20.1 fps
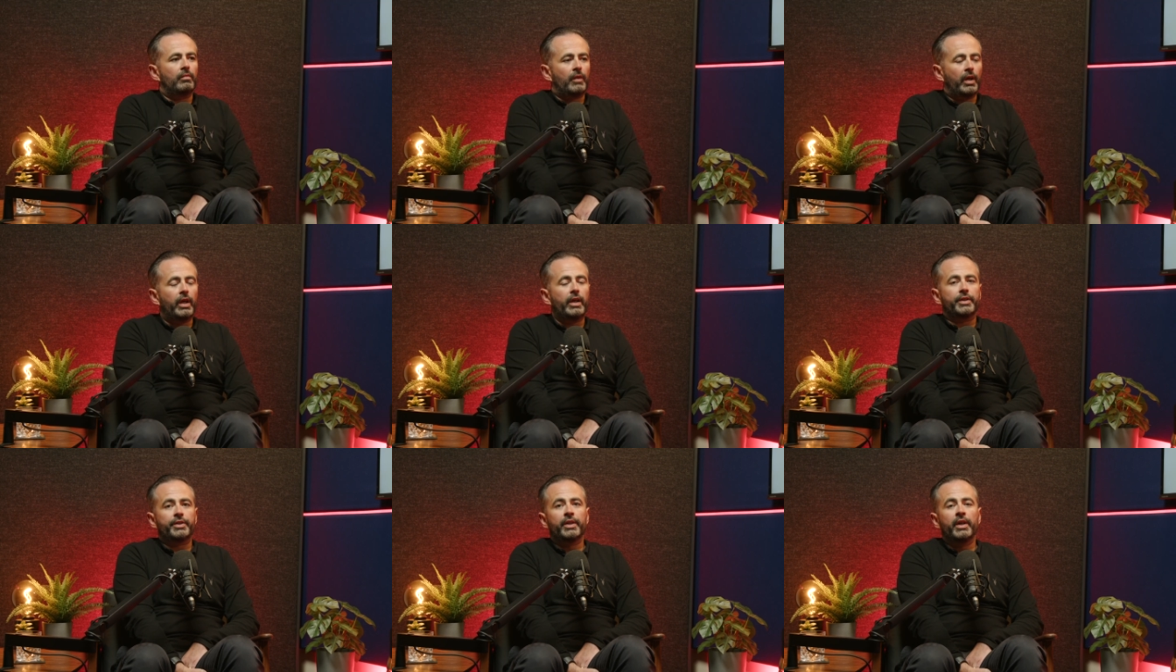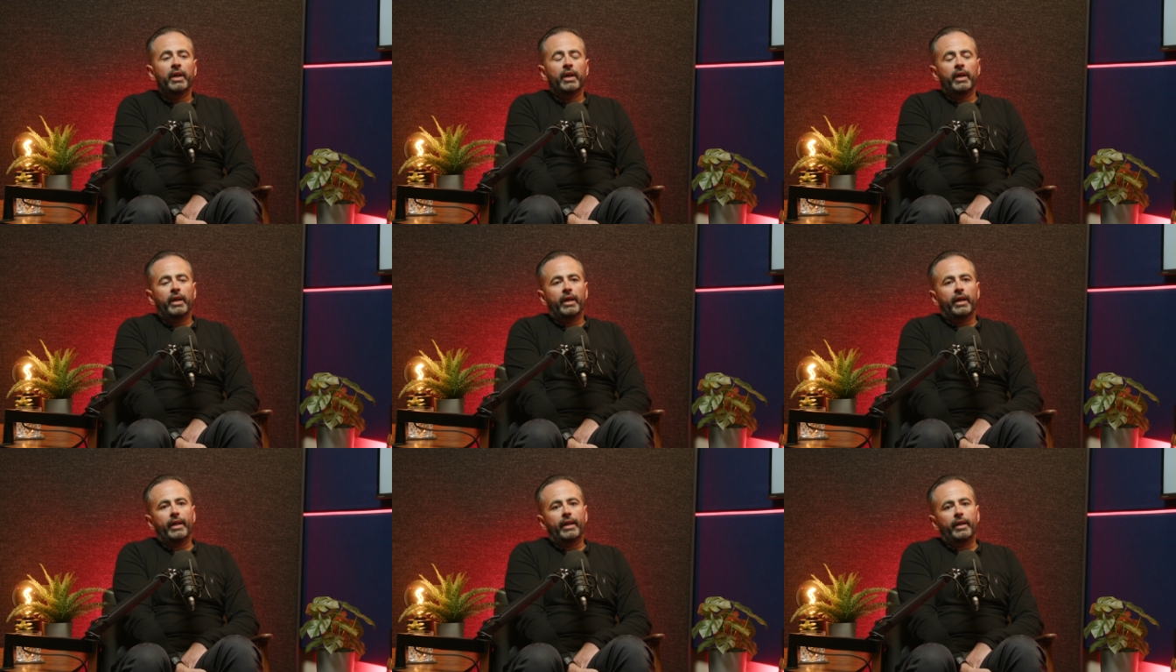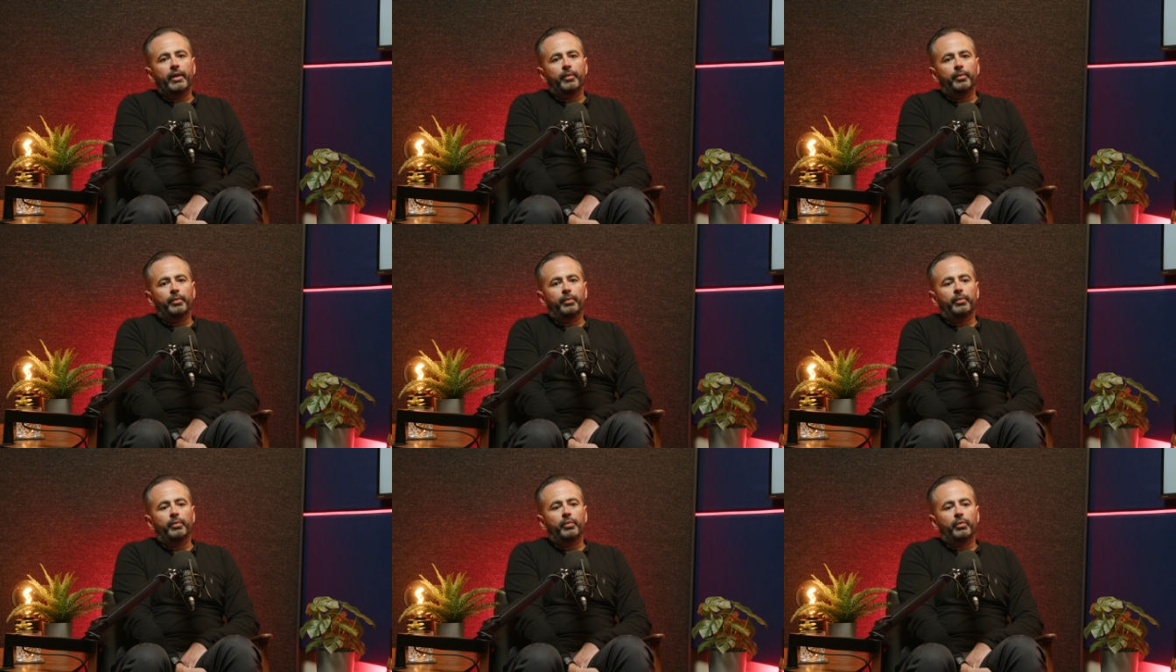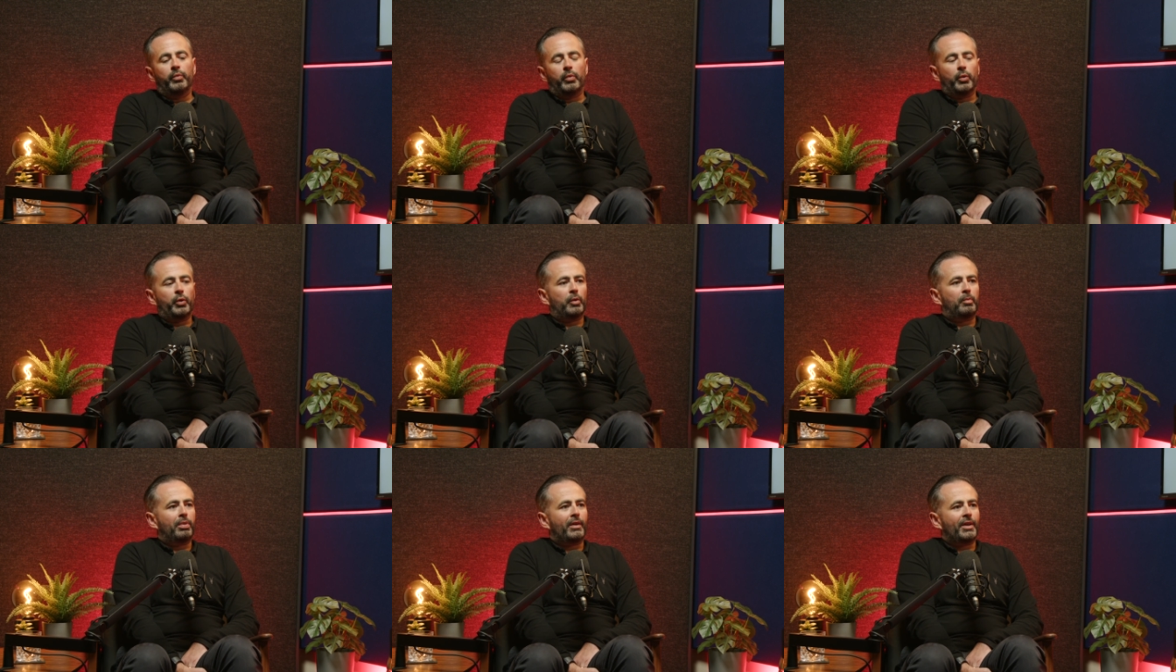It is.
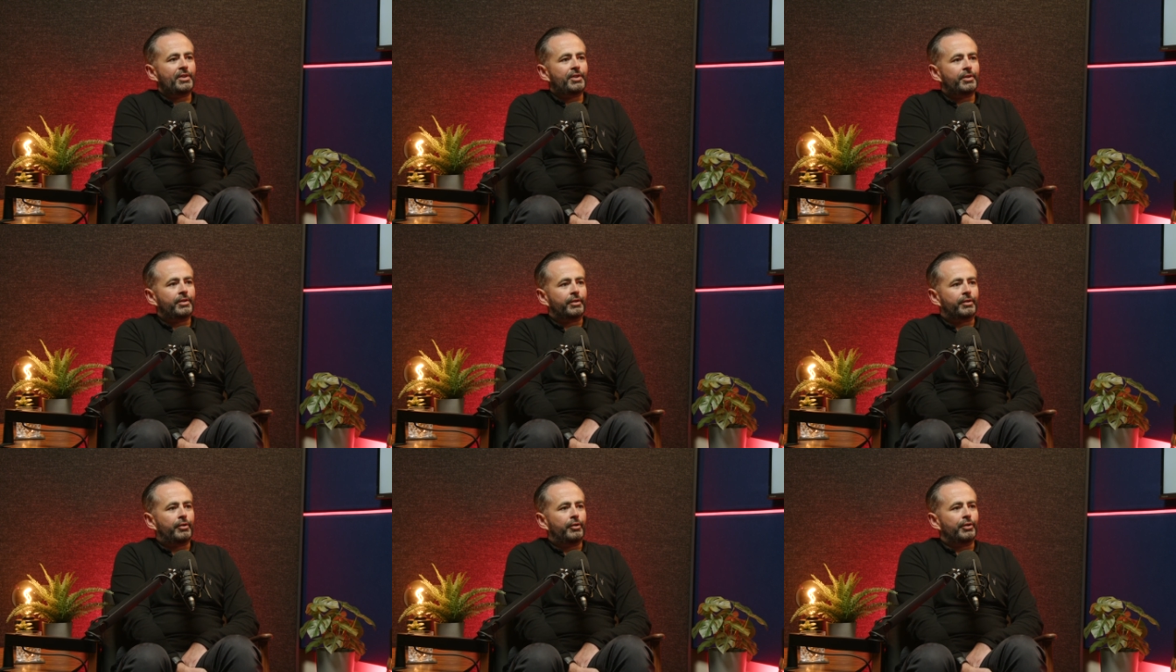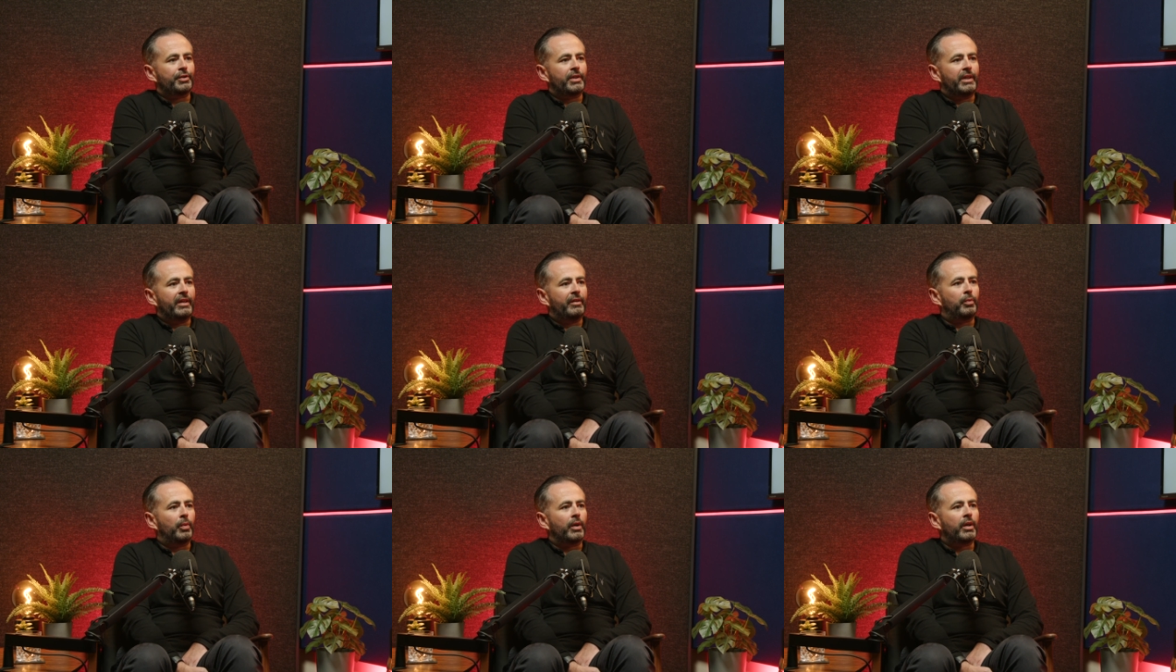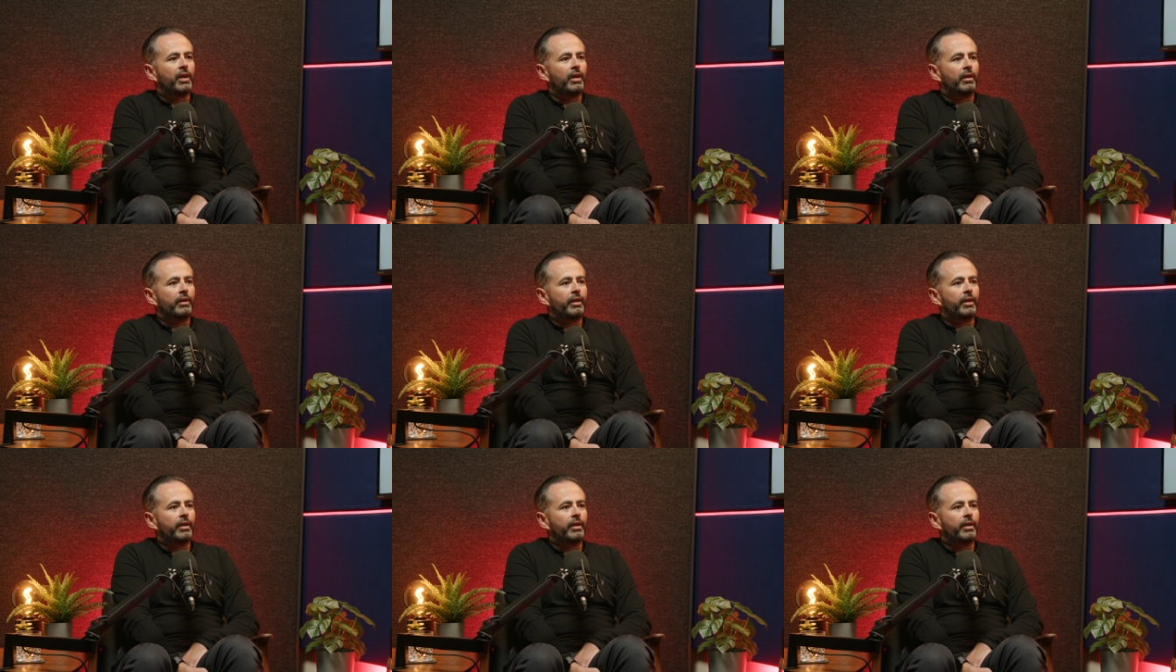Well, you're plastered across an F1 car